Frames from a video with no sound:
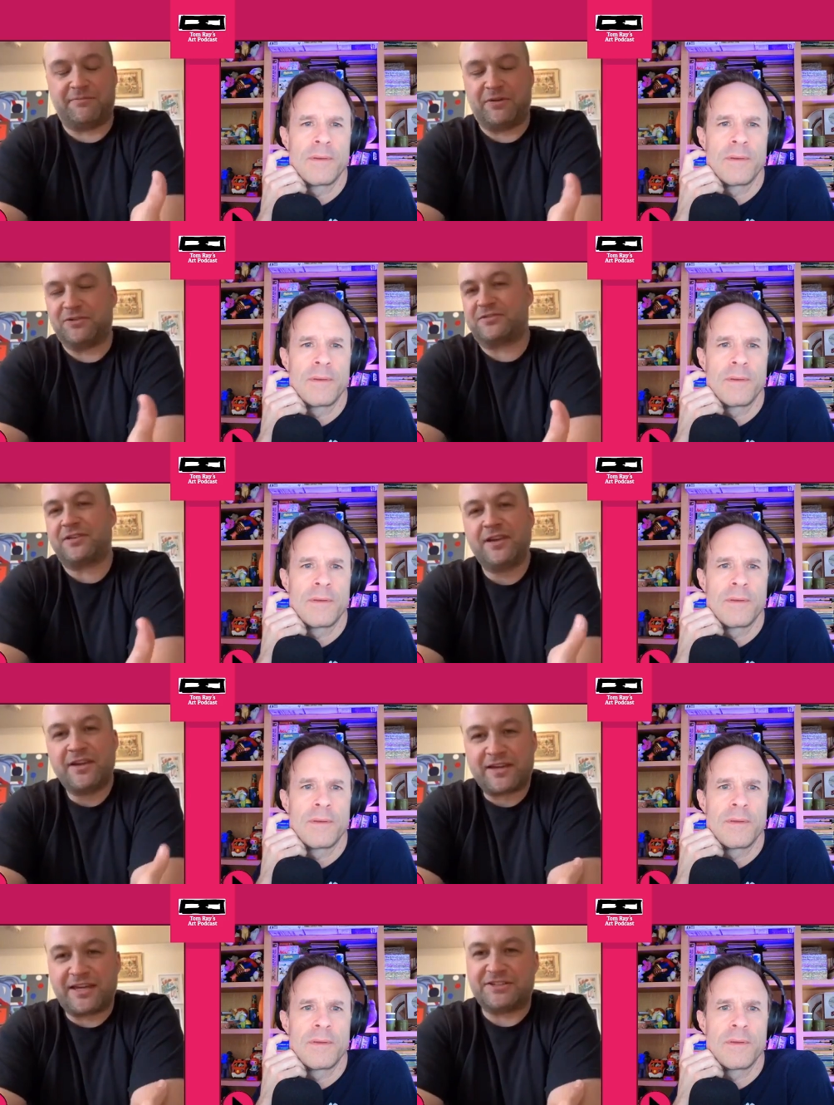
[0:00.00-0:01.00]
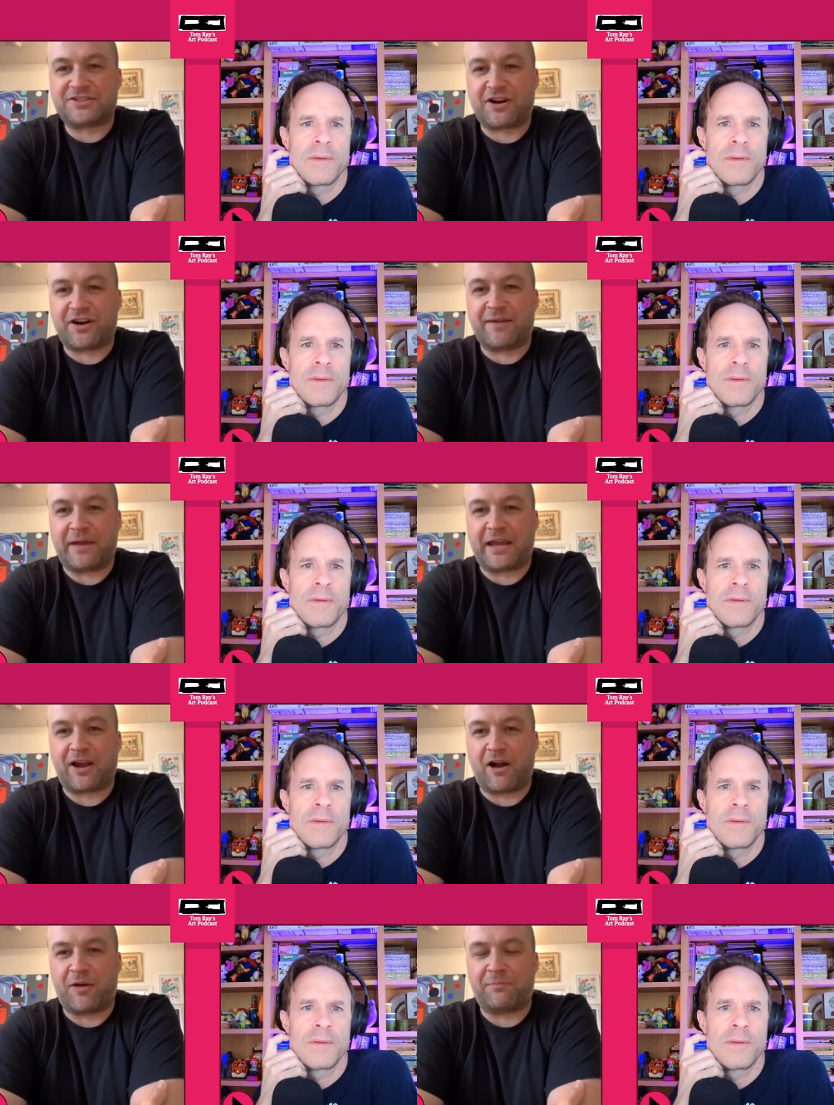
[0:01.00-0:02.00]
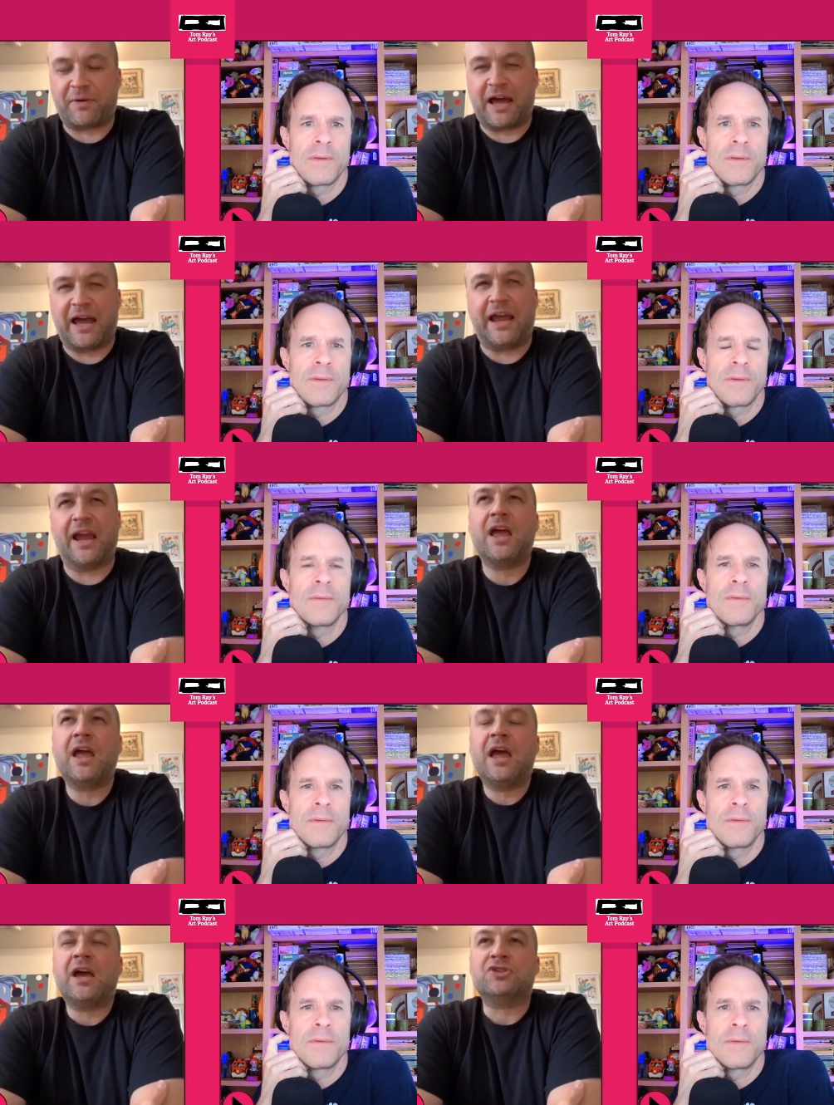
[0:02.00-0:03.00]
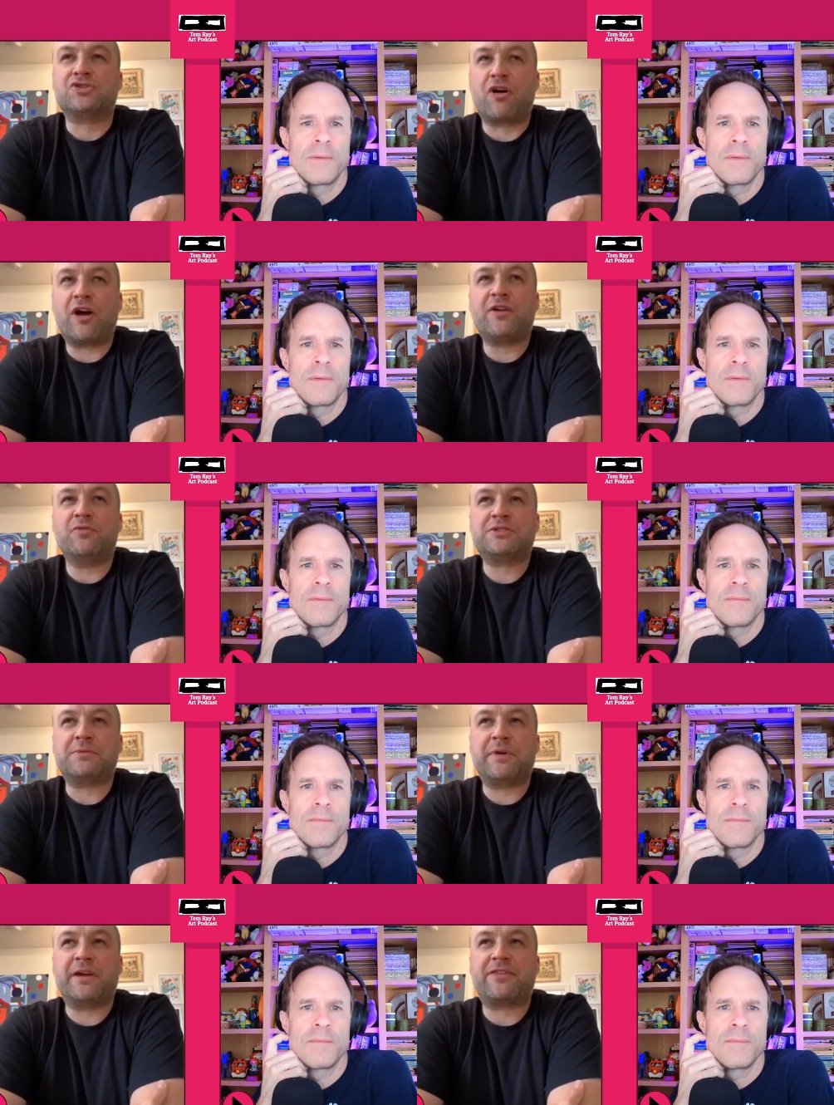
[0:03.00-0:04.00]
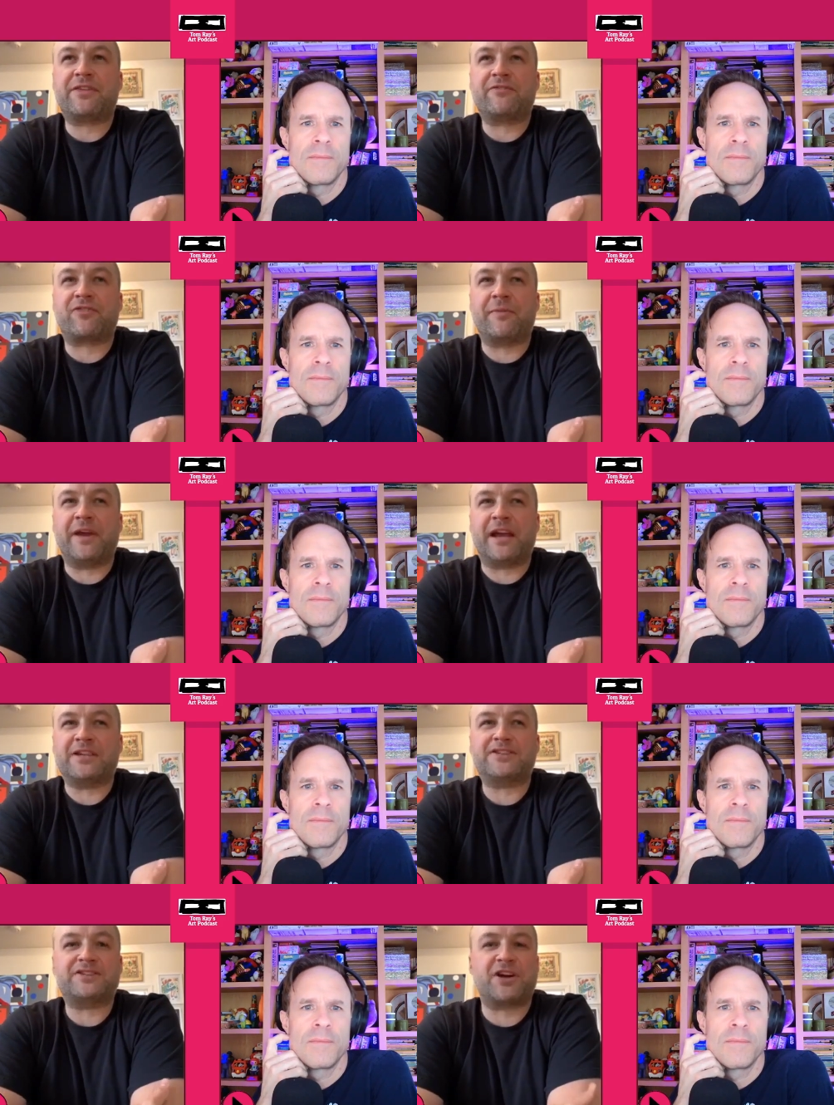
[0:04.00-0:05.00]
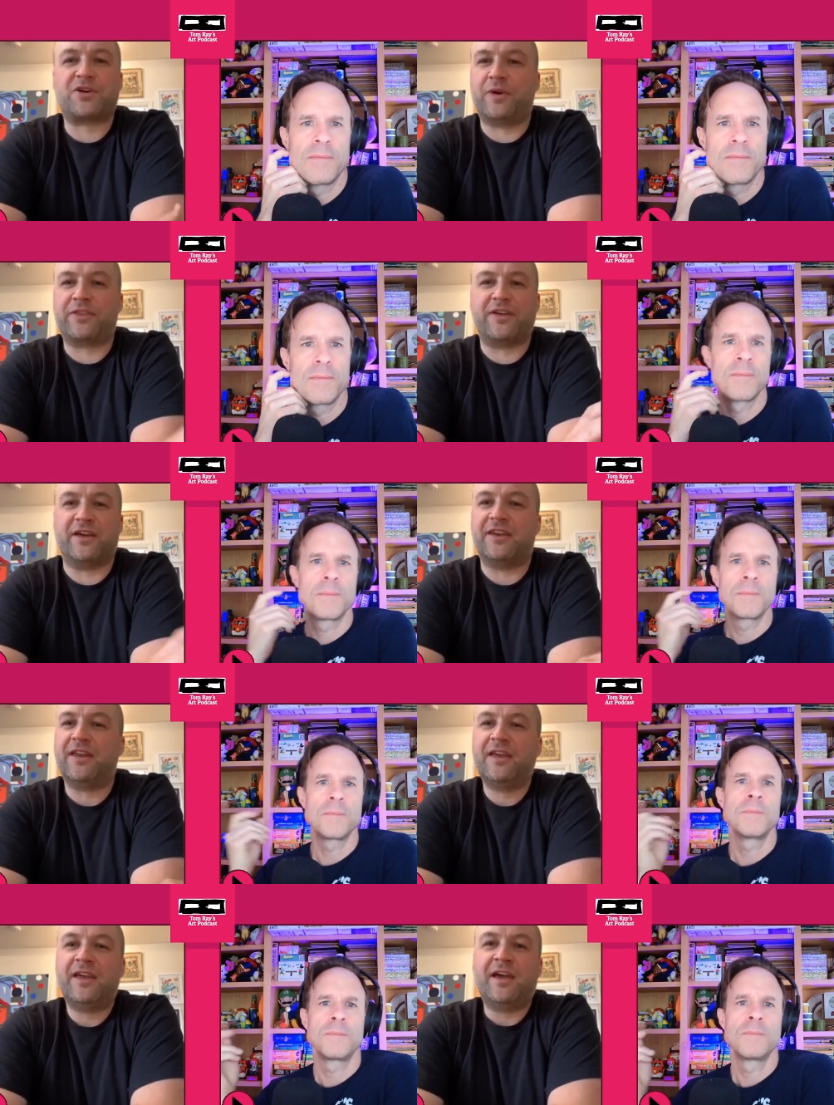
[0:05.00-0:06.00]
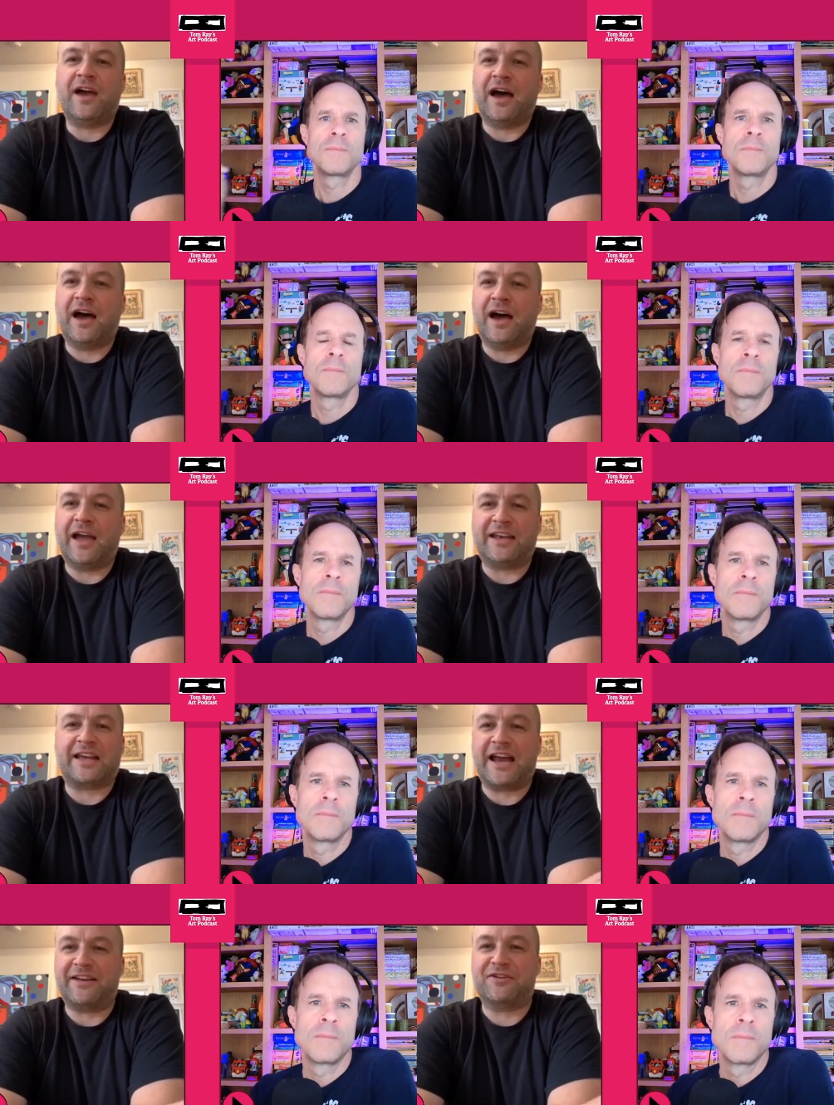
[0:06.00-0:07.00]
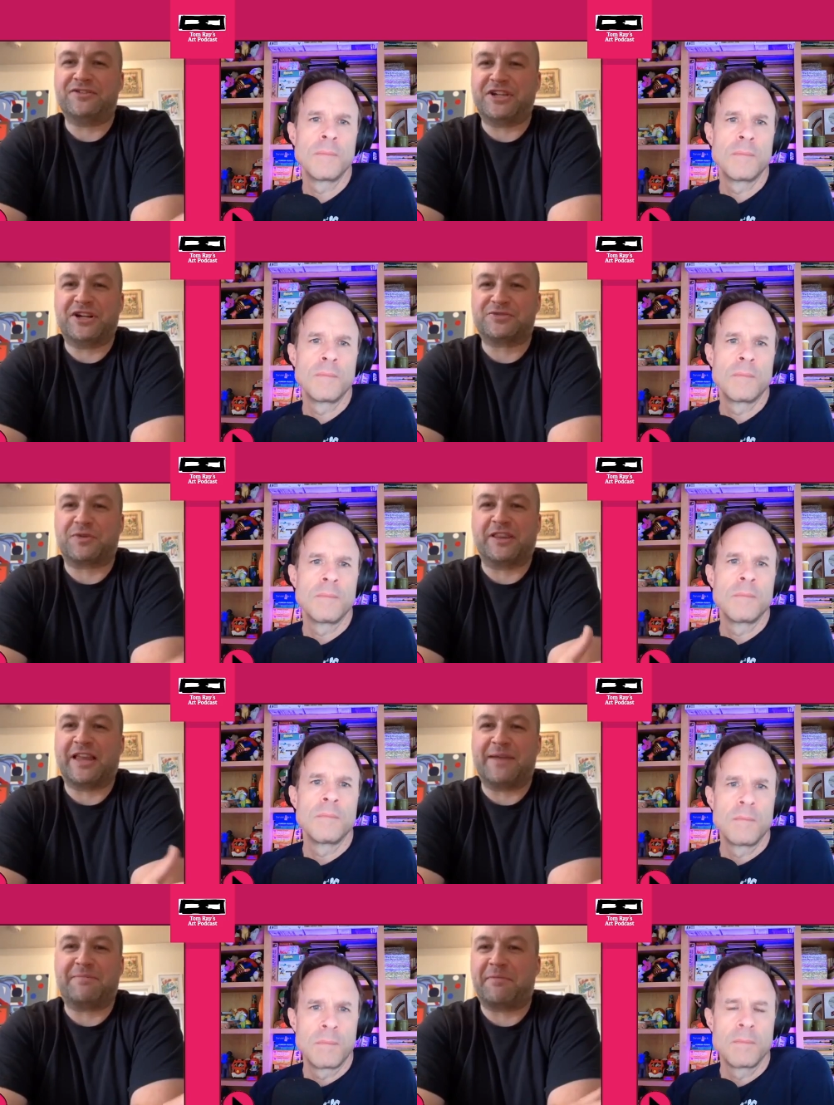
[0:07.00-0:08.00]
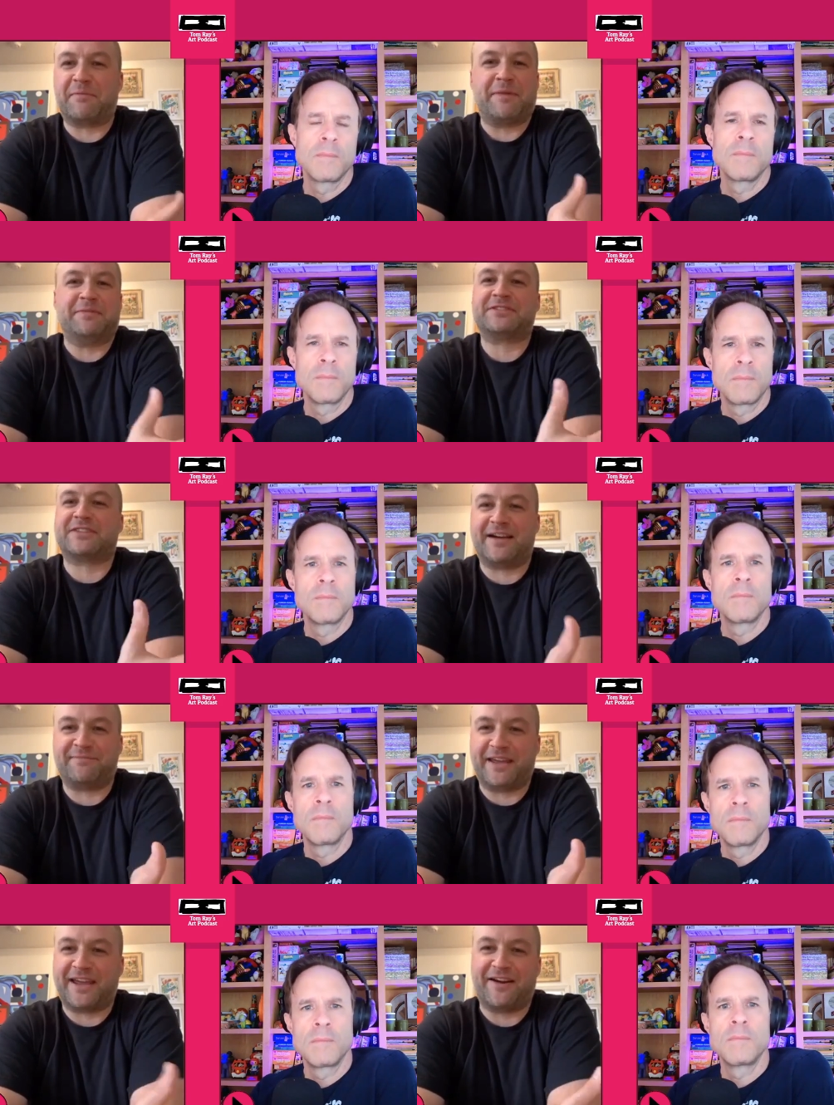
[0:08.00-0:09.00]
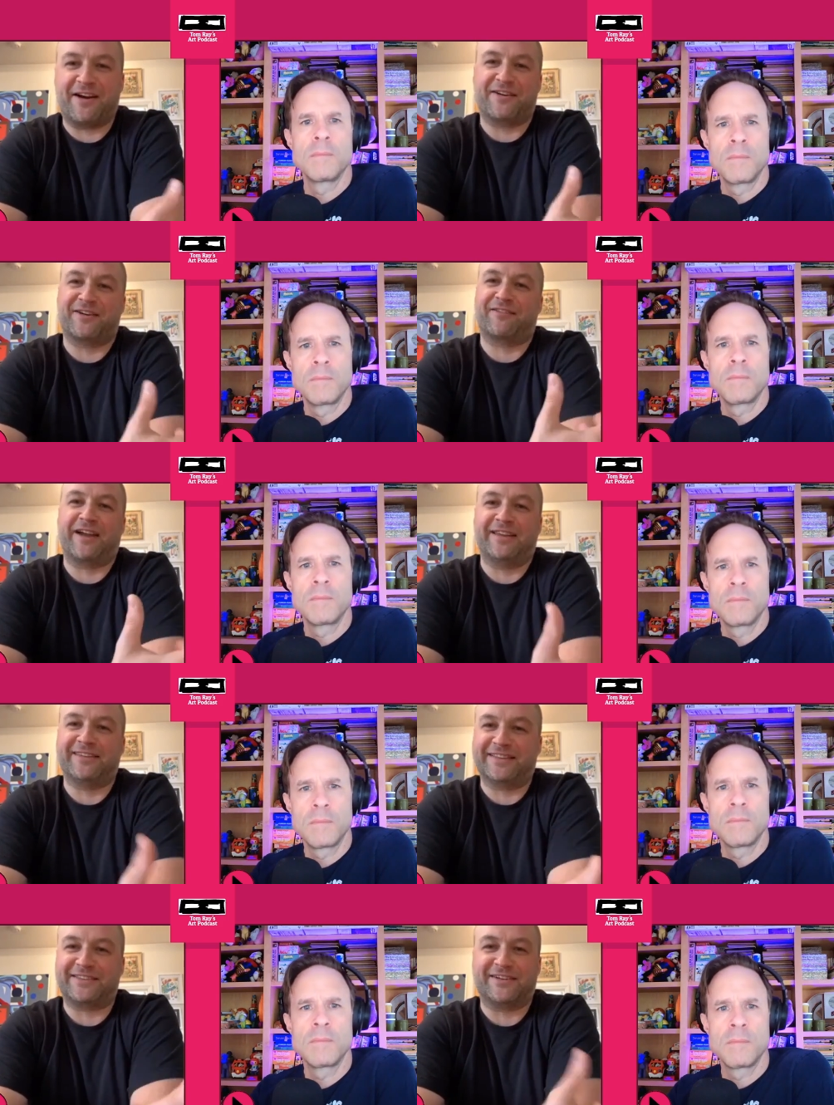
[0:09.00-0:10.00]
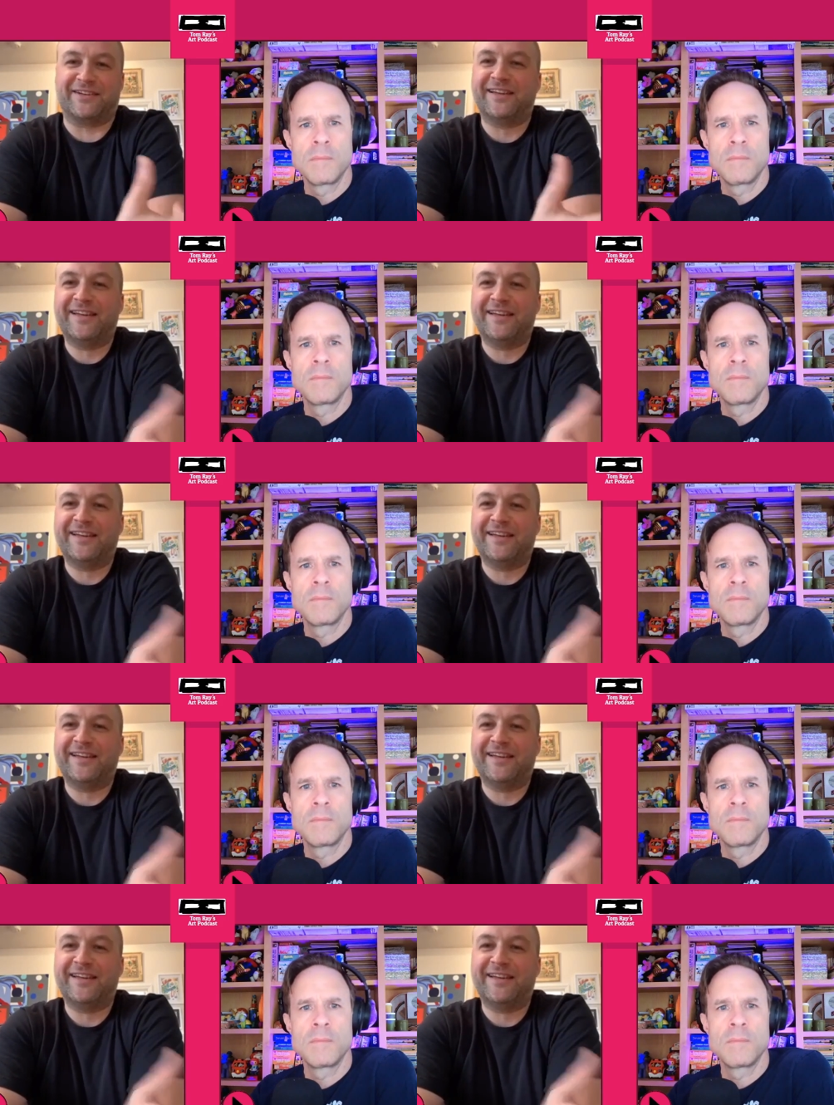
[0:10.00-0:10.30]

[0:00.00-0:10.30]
Speaker 1: and most kids start out making art, but I drawing was a big thing for me, and I stuck with it uh, in kind of those years when a lot of people maybe stopped making art or around like their,